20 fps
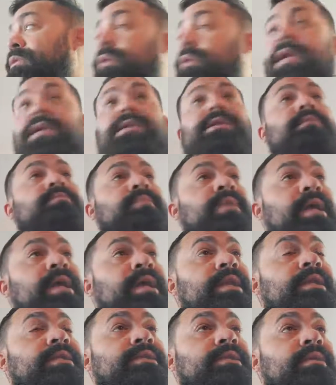or actually
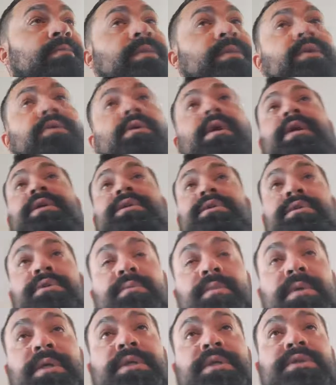planted something or actually
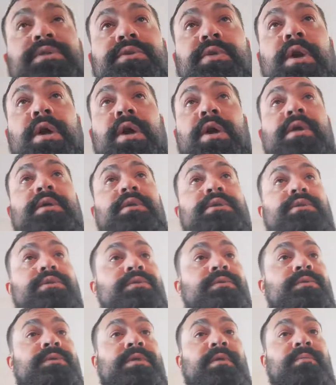went and
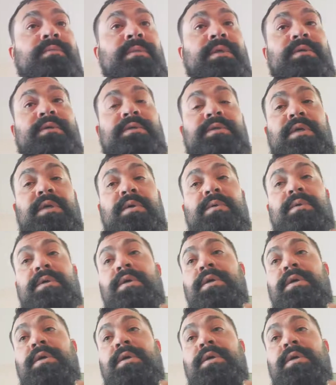drew something. So,